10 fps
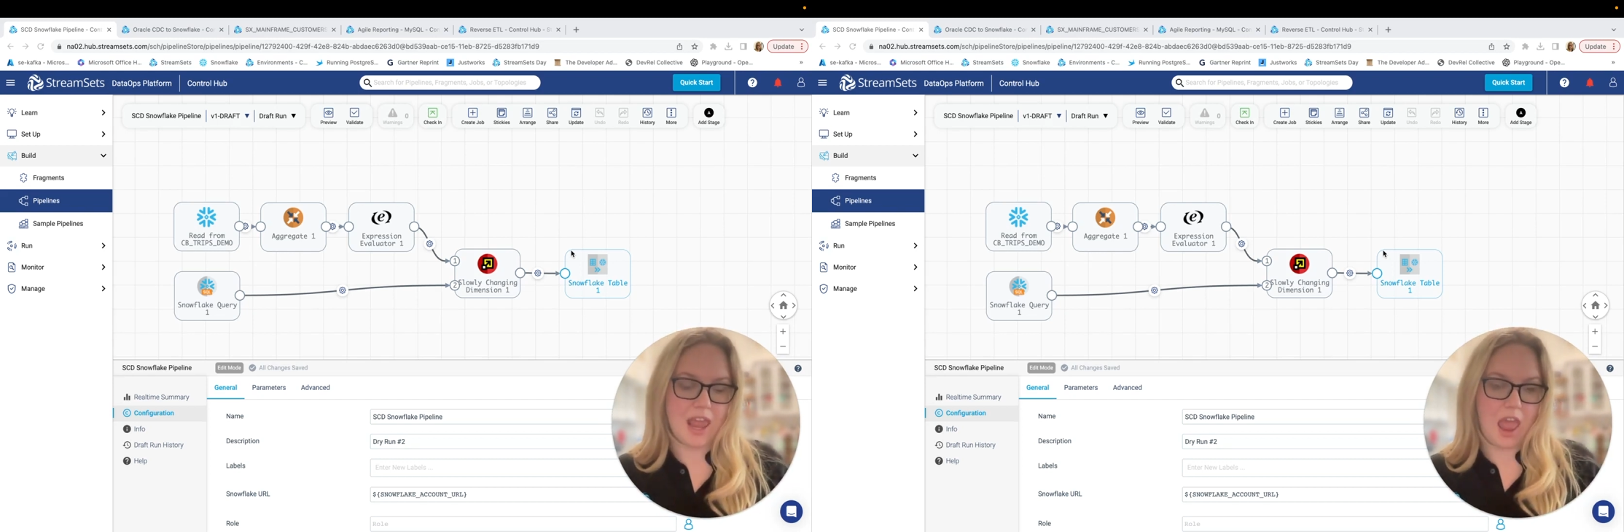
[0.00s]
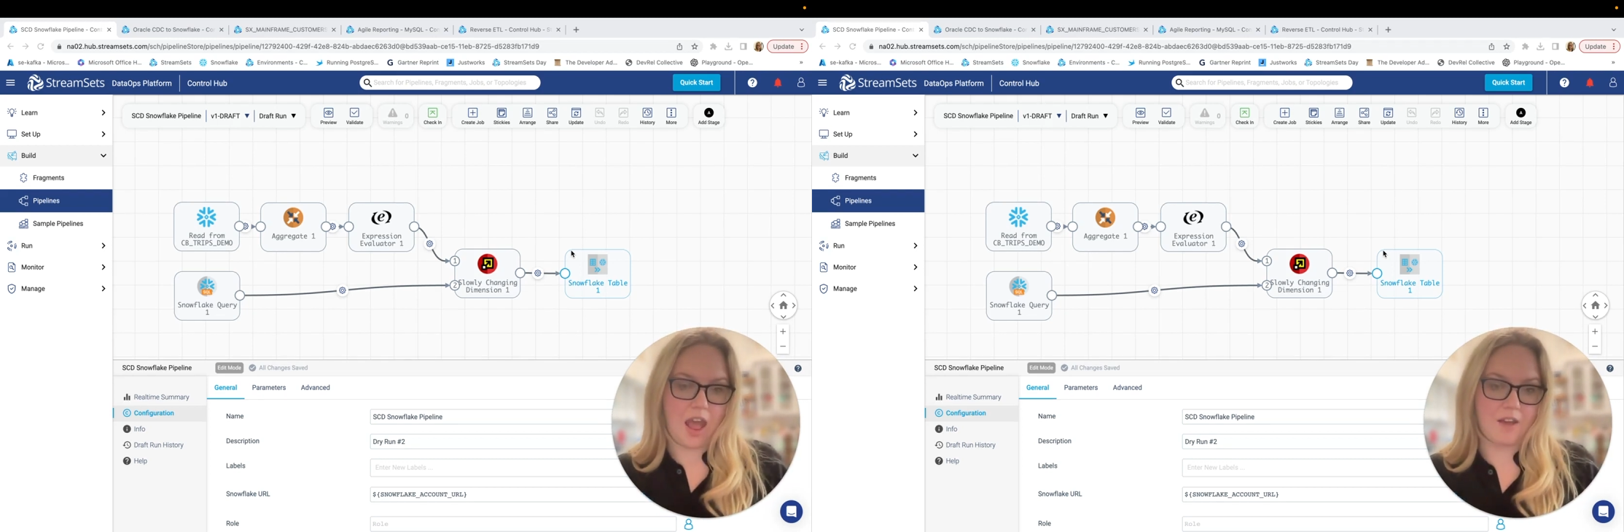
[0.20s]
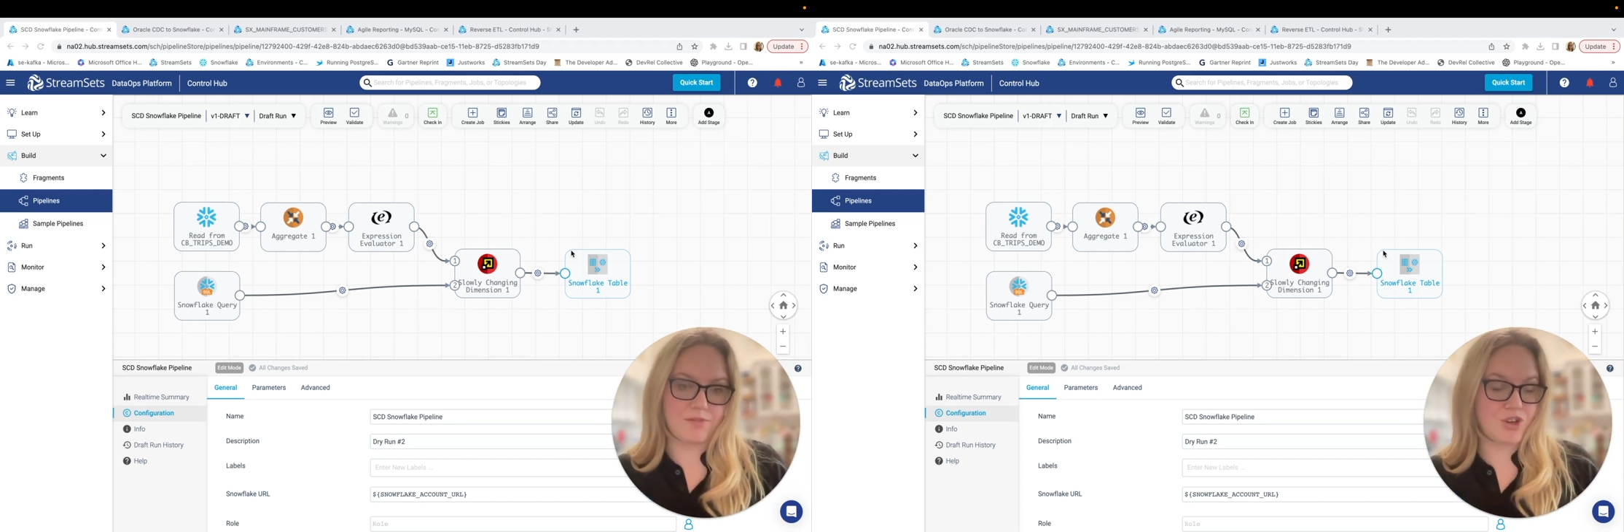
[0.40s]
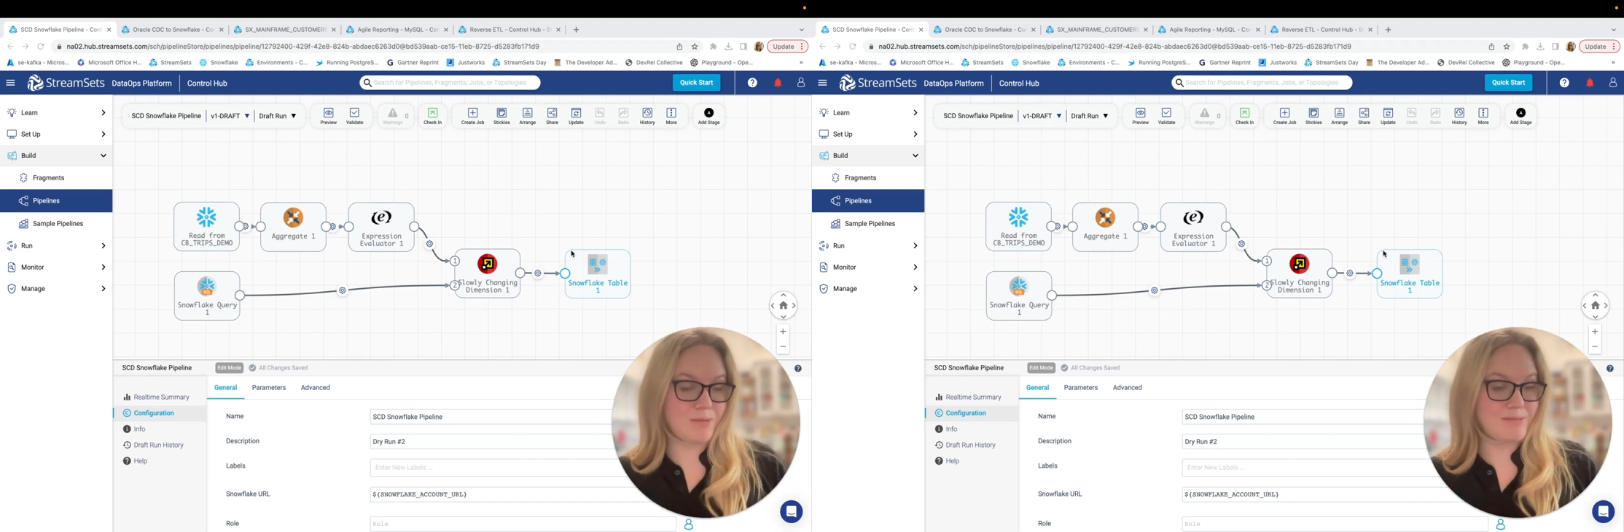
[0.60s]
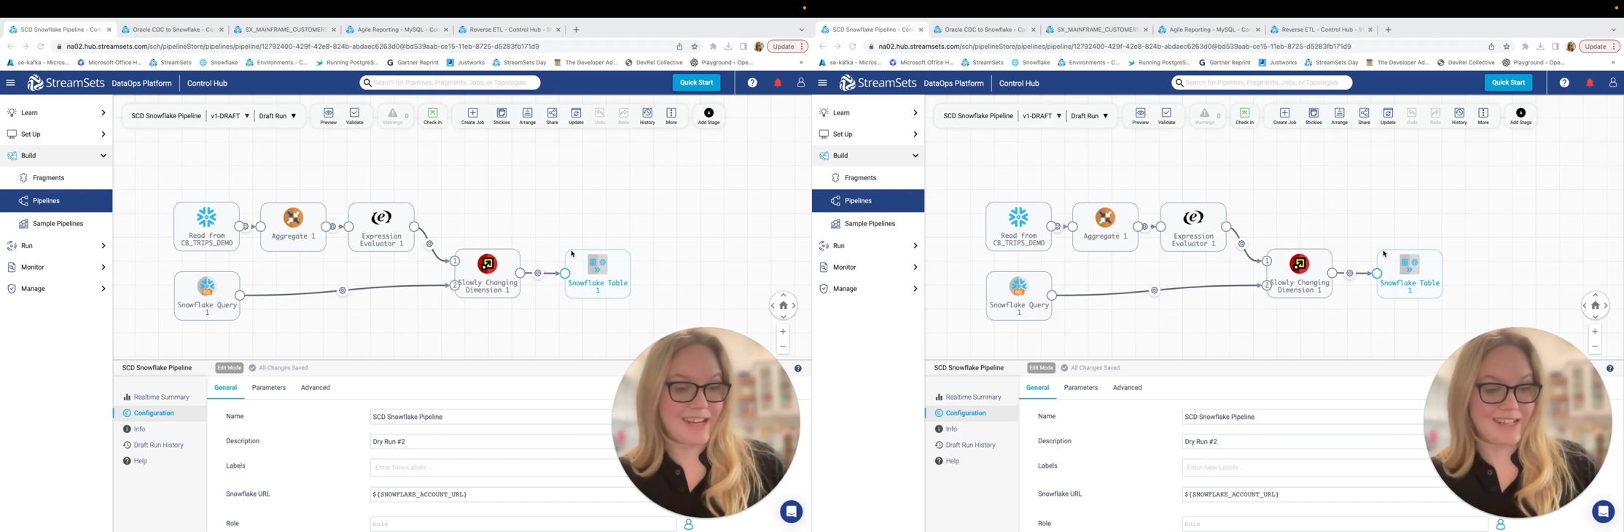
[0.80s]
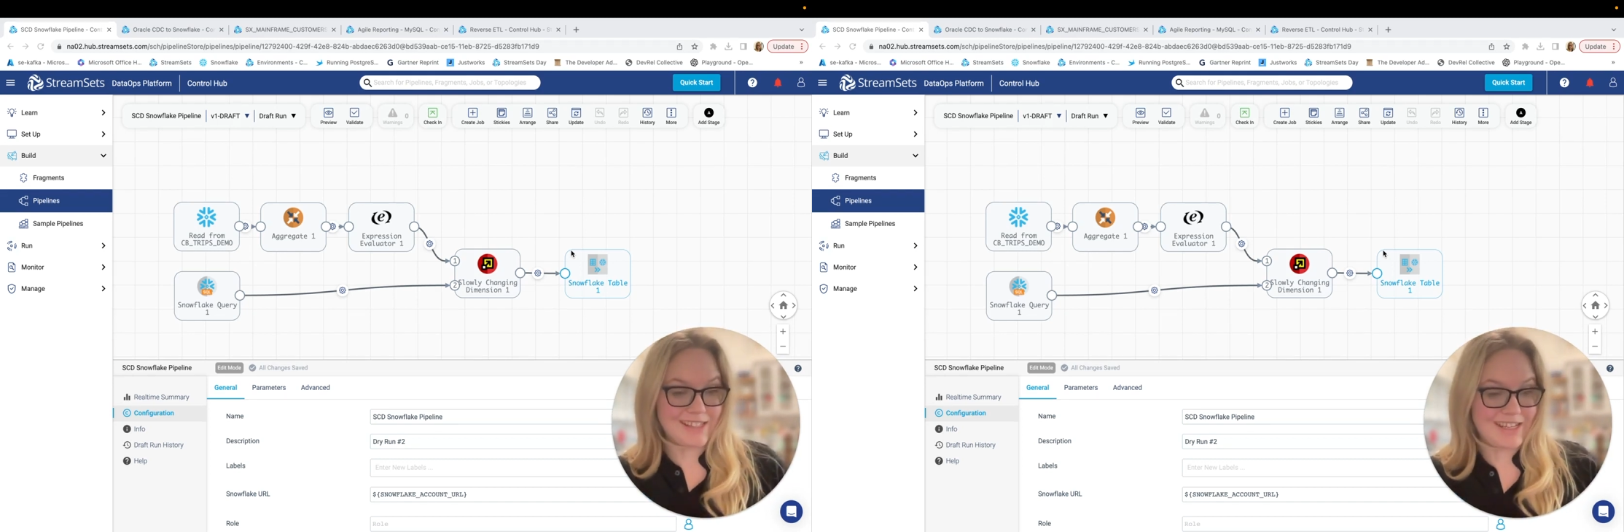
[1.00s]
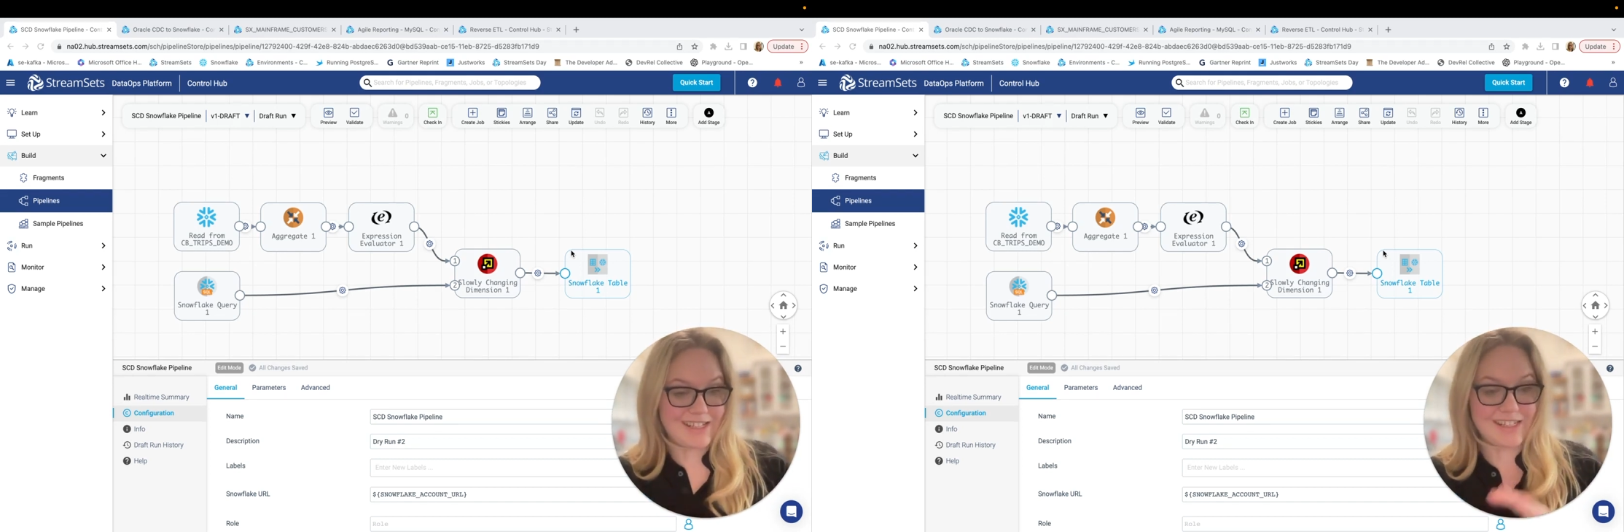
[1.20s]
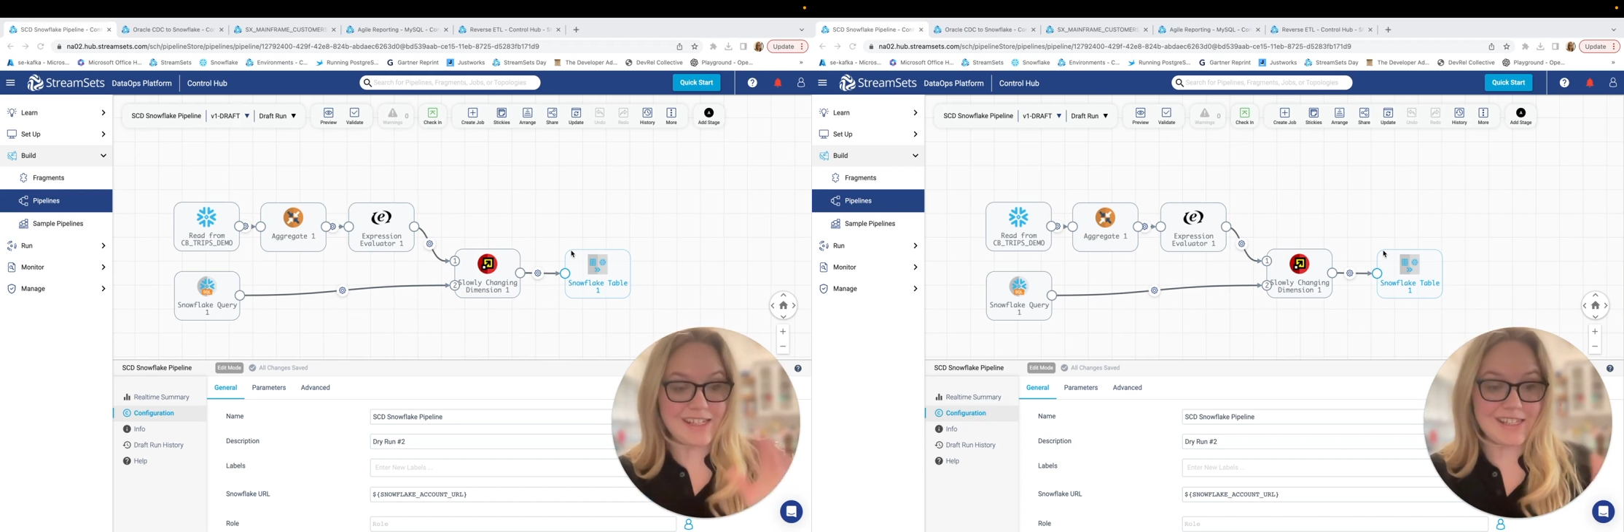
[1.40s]
of StreamSets'
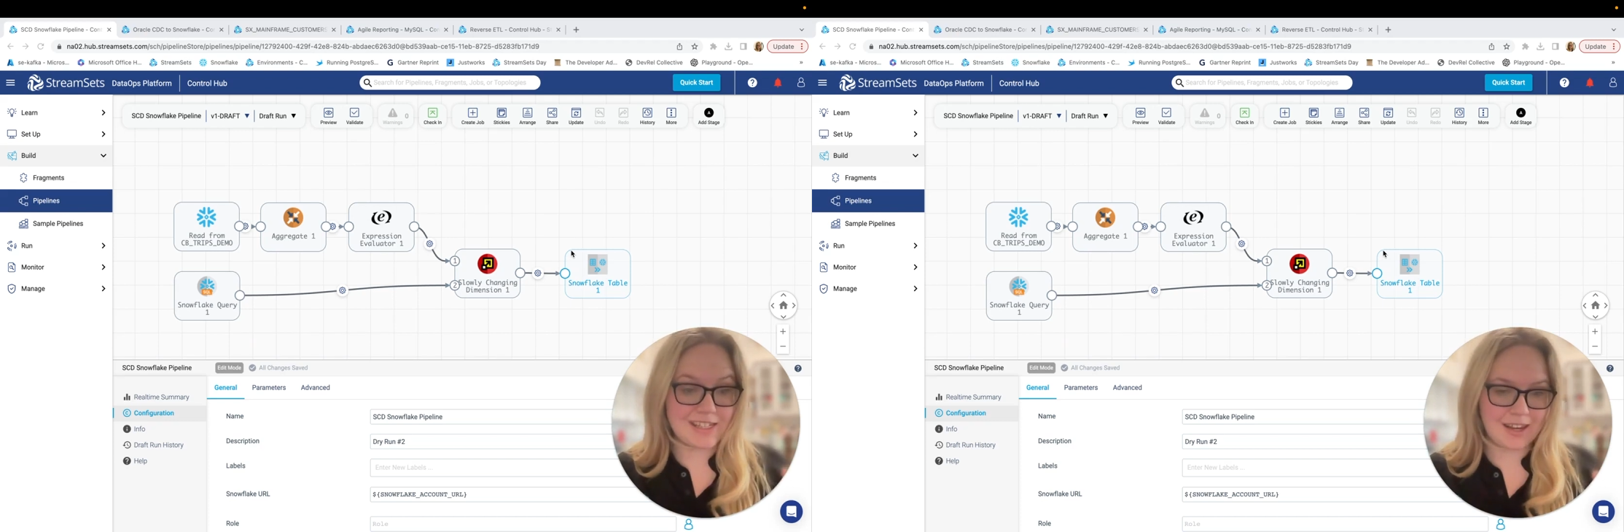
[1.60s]
consistent